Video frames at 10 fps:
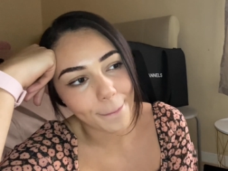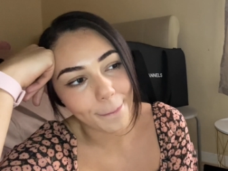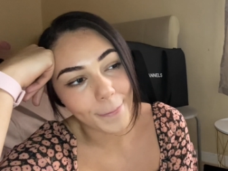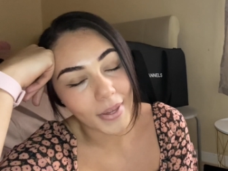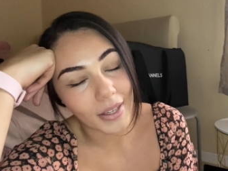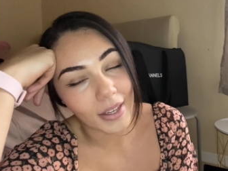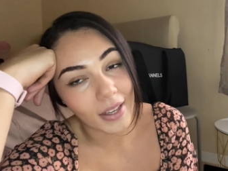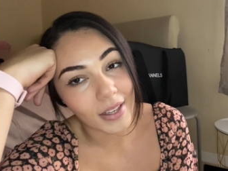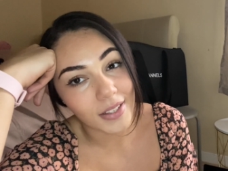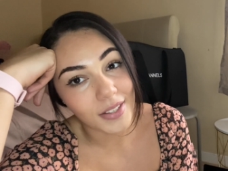But
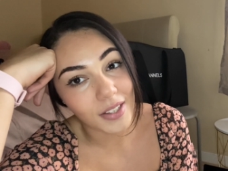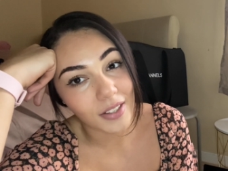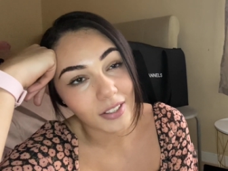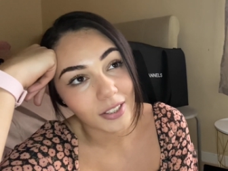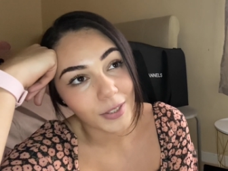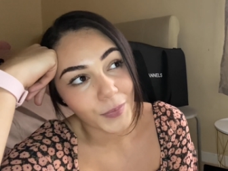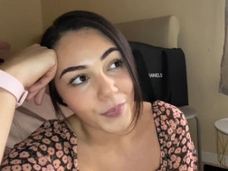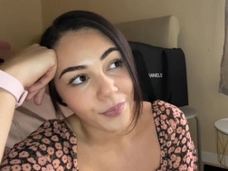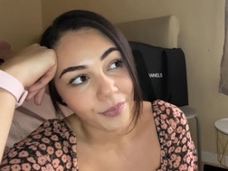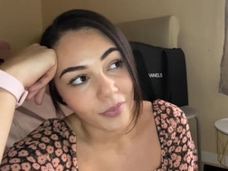yeah, so
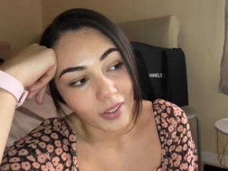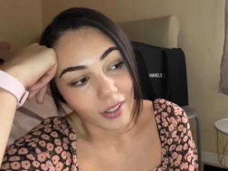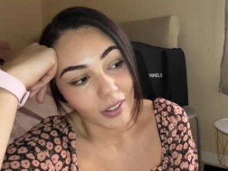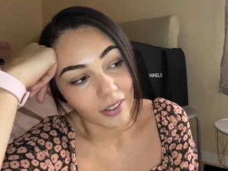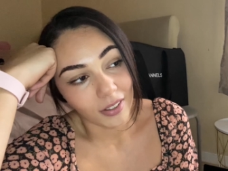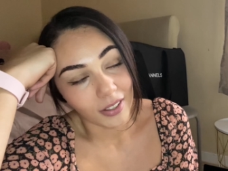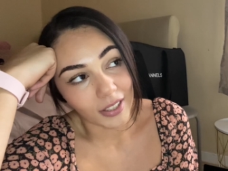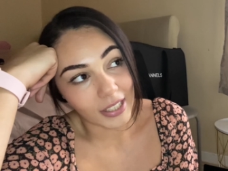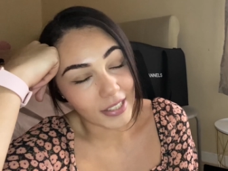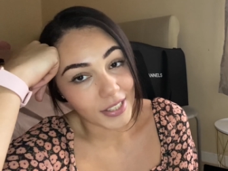
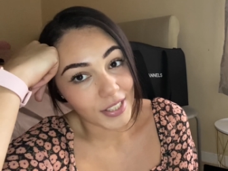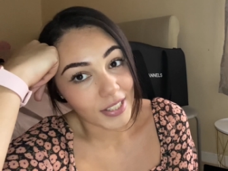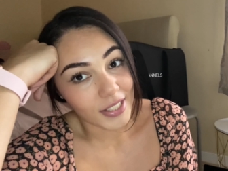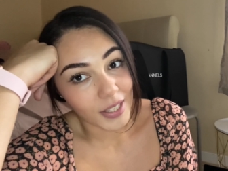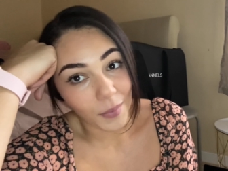it's just